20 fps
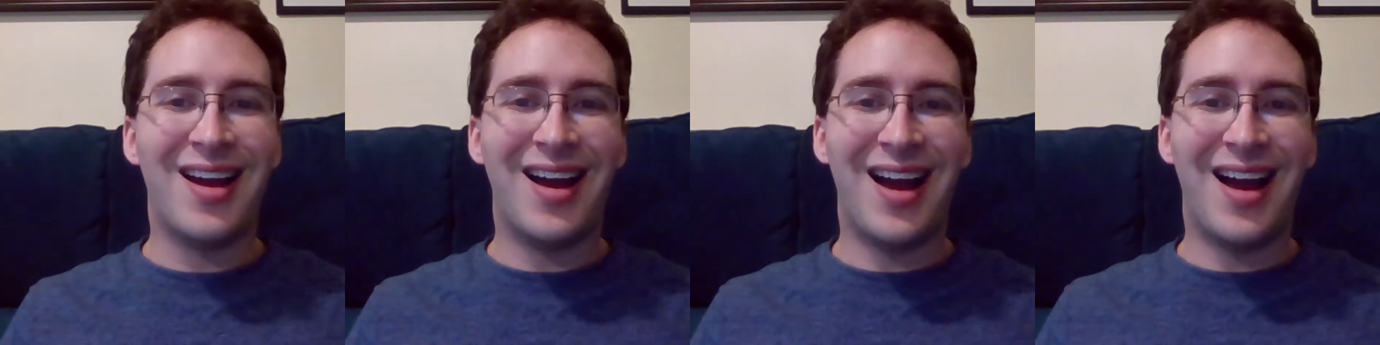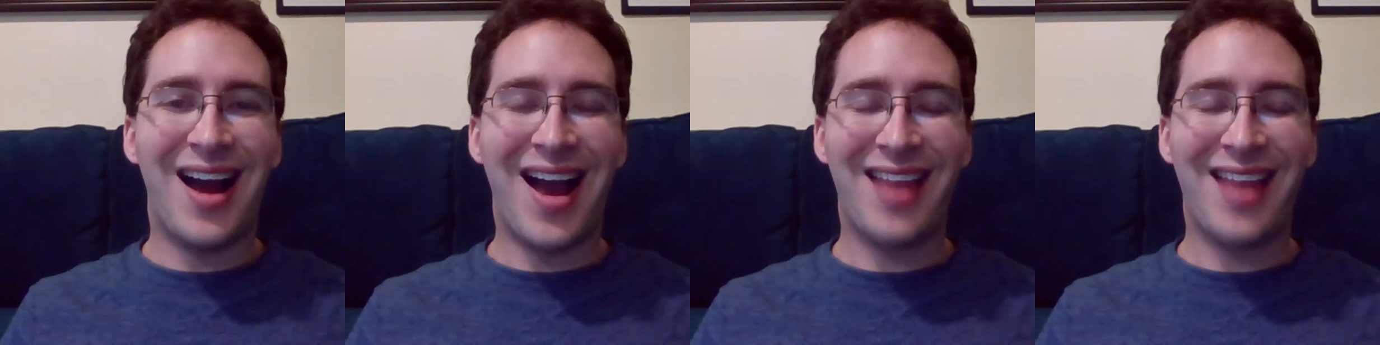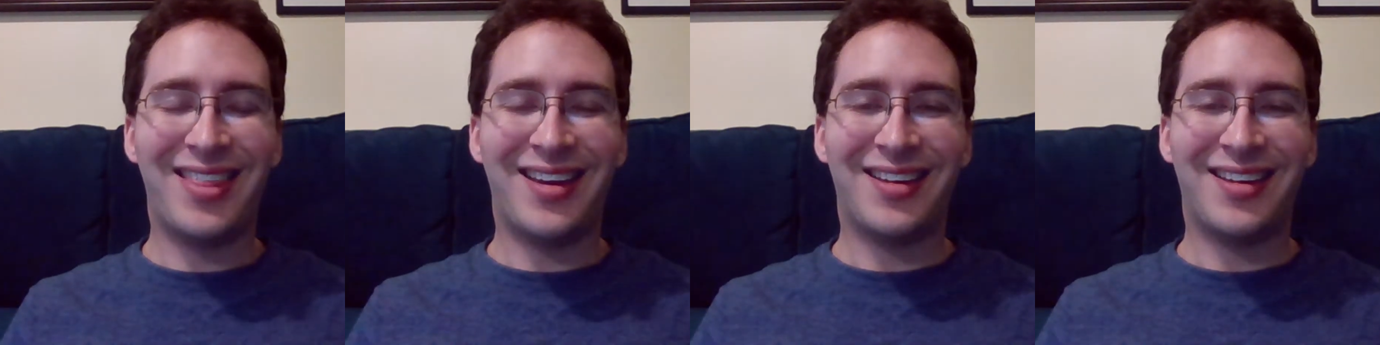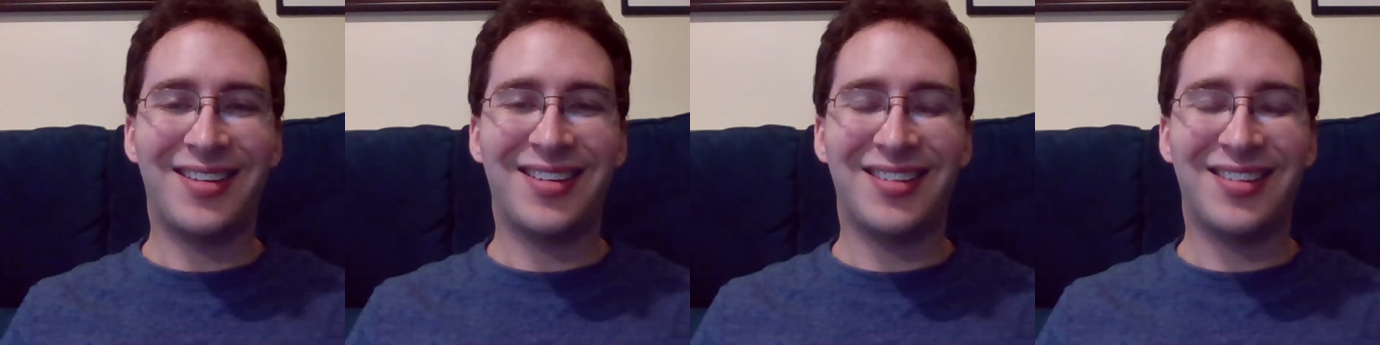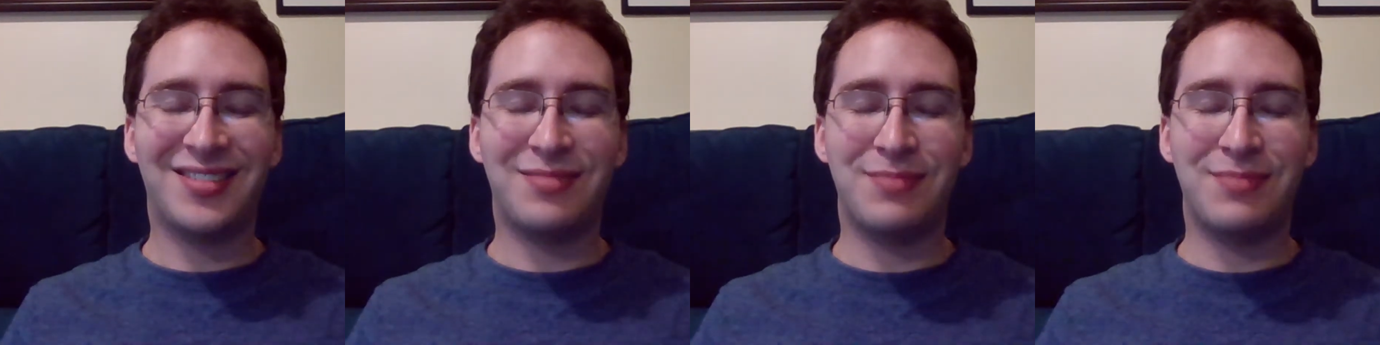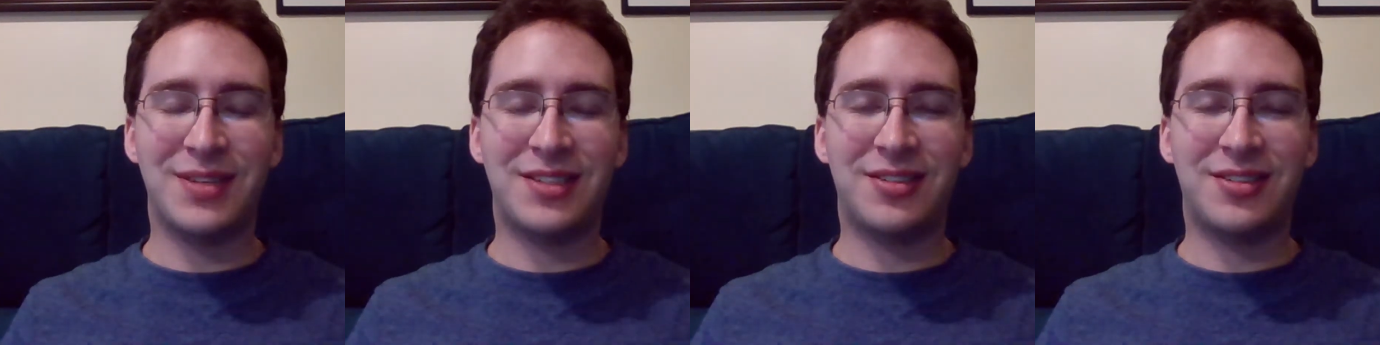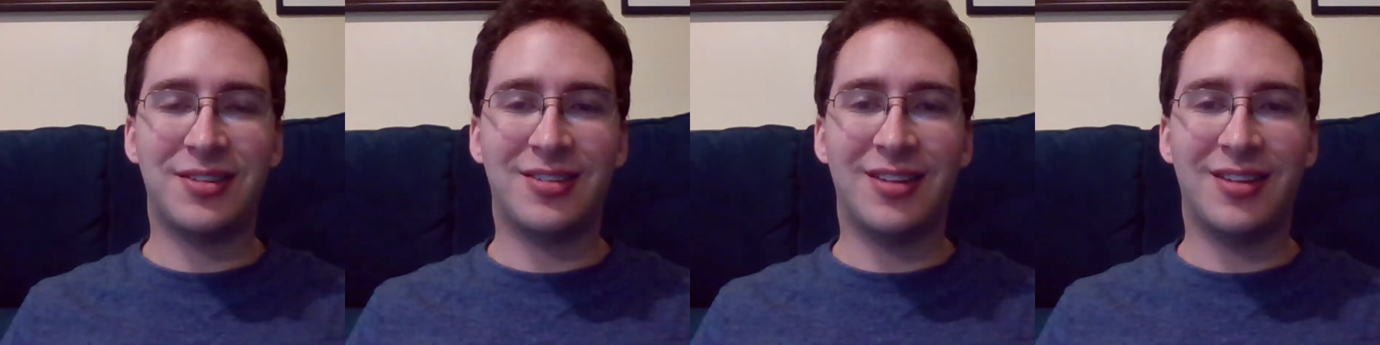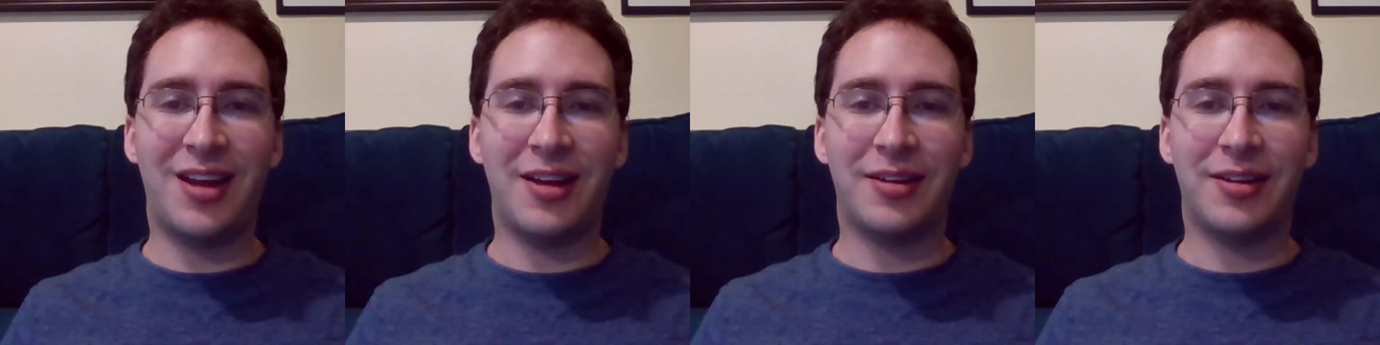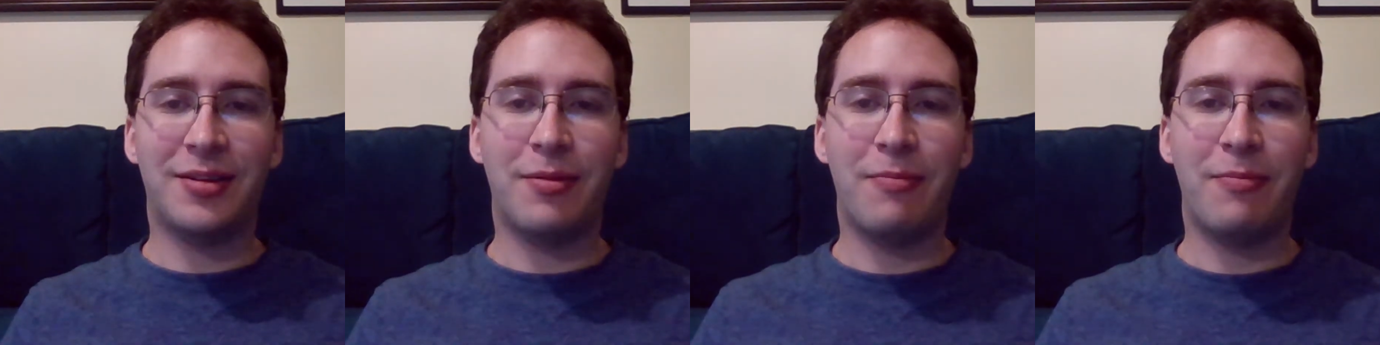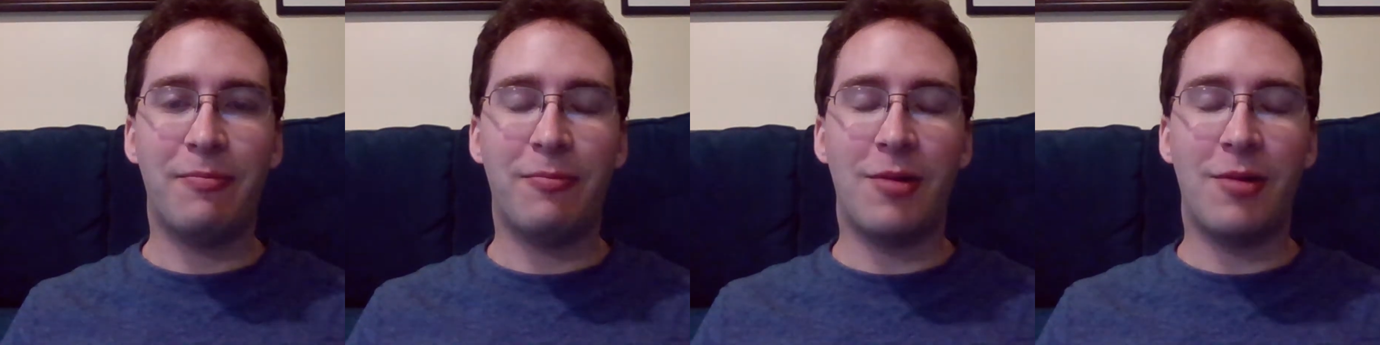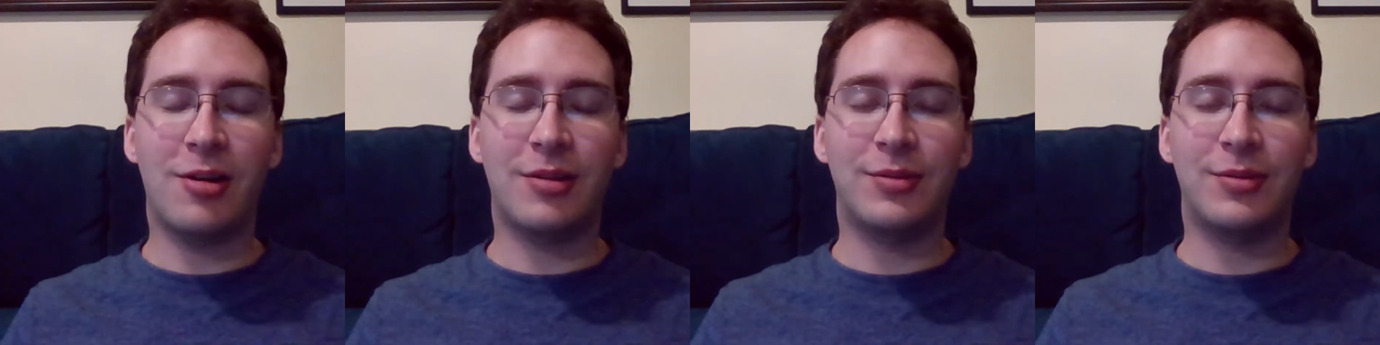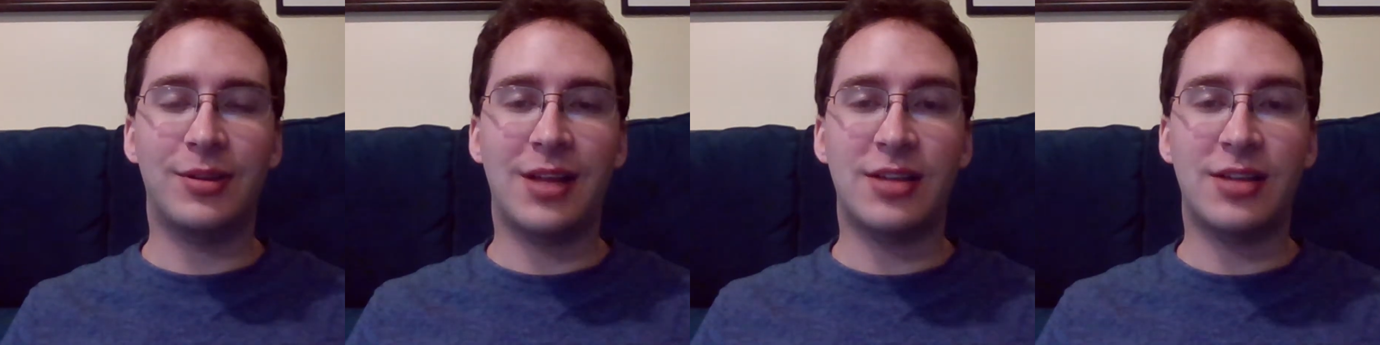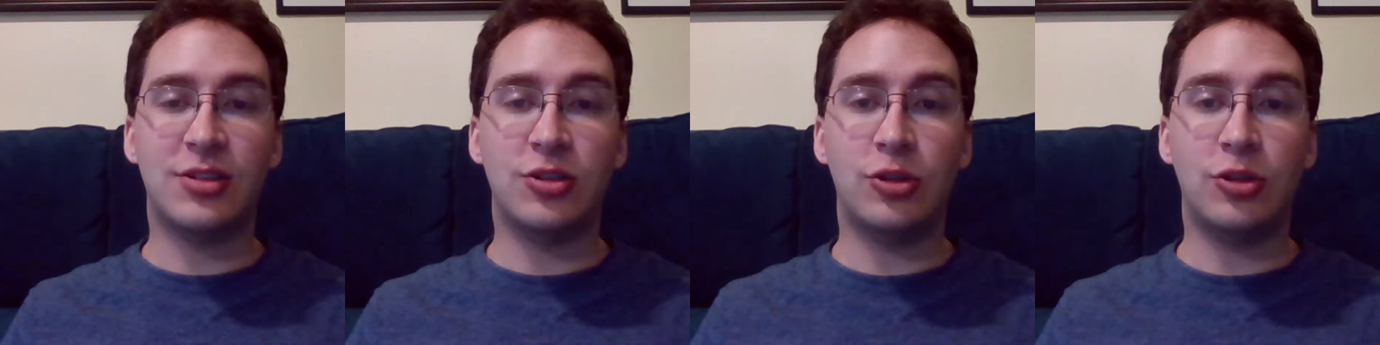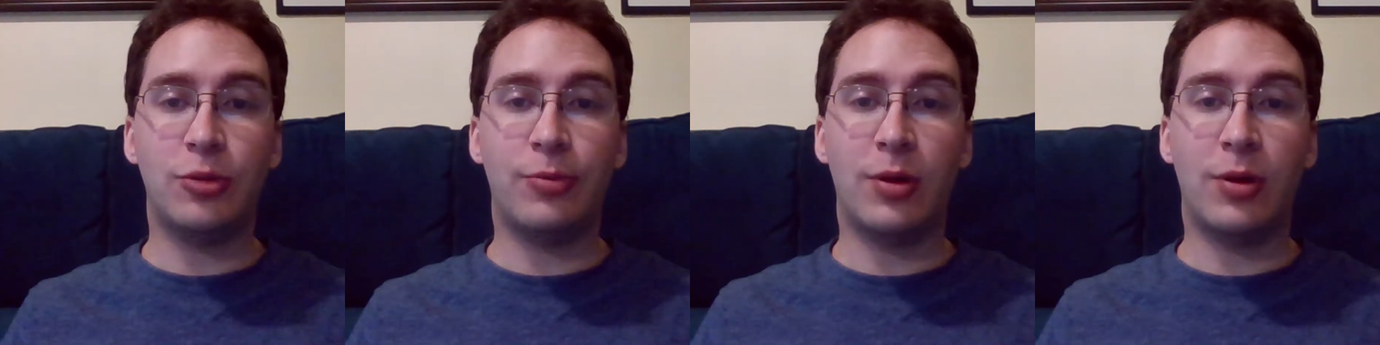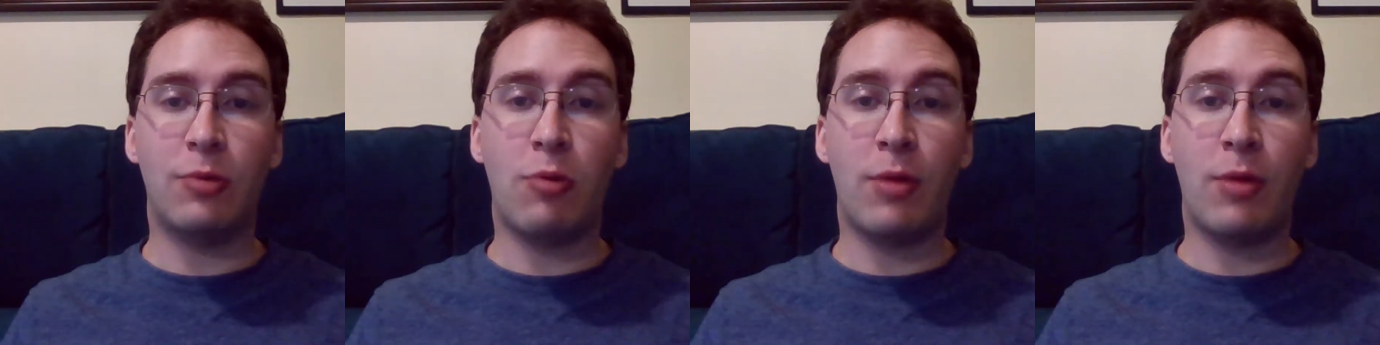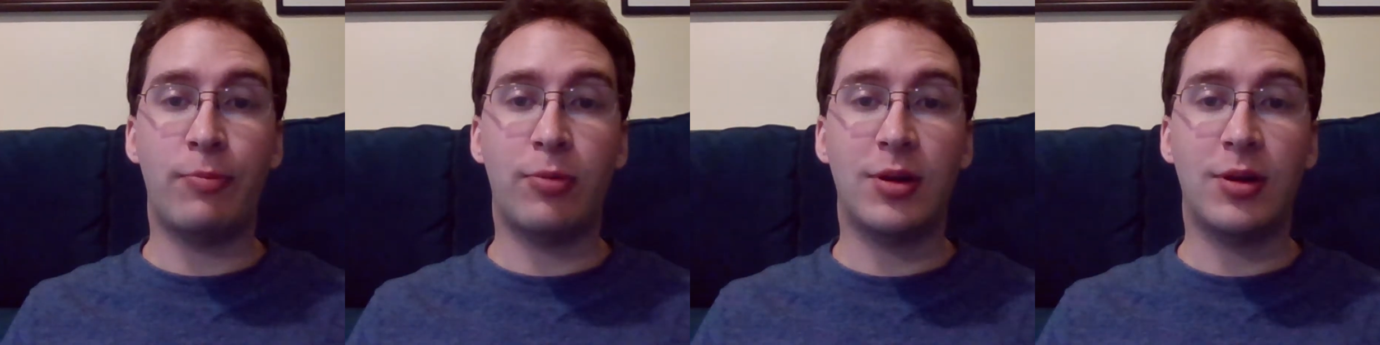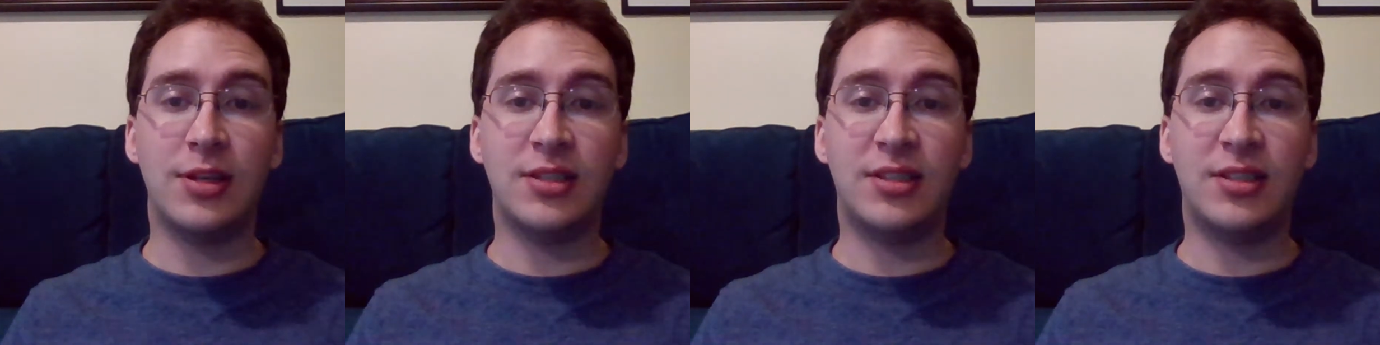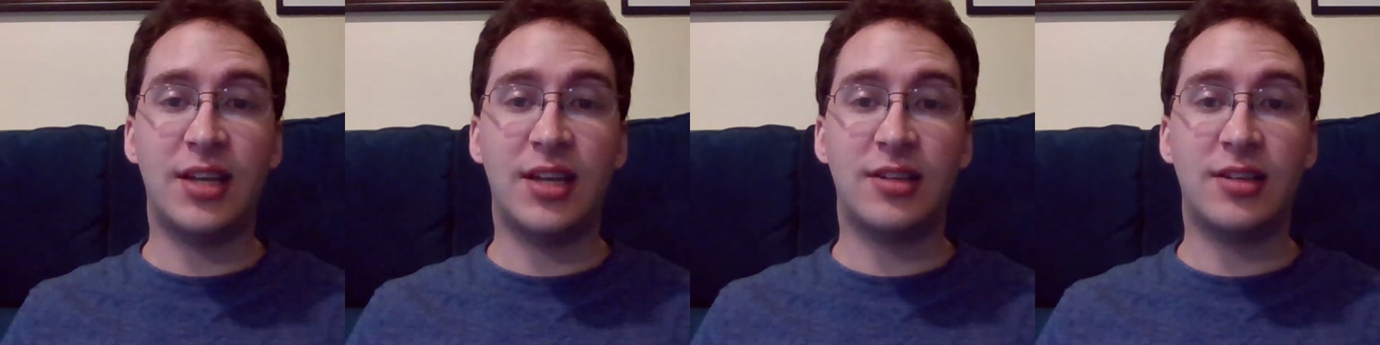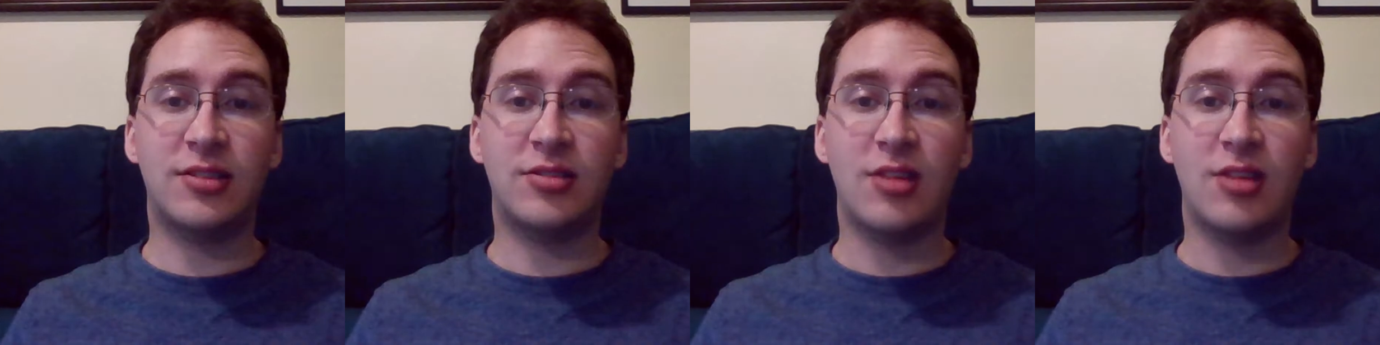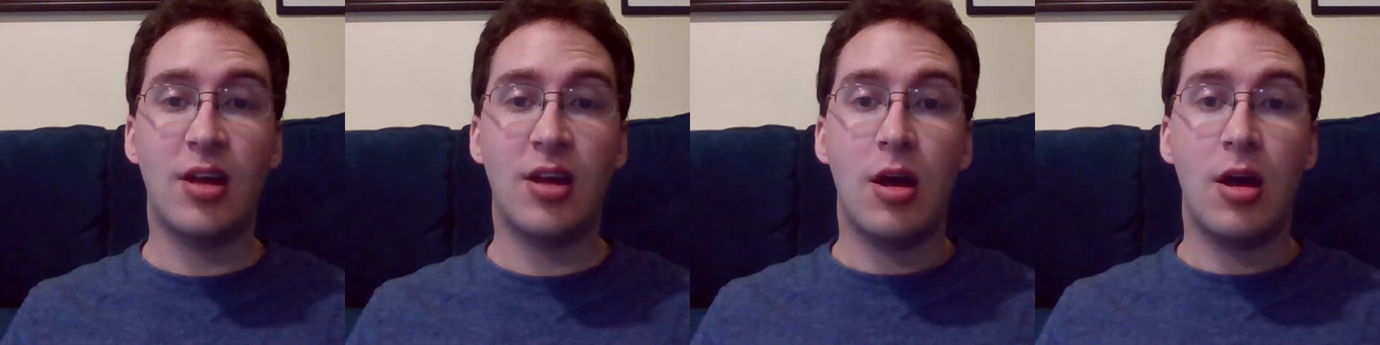Hi there, it's Mr. Clark. Welcome to lesson 2.1.6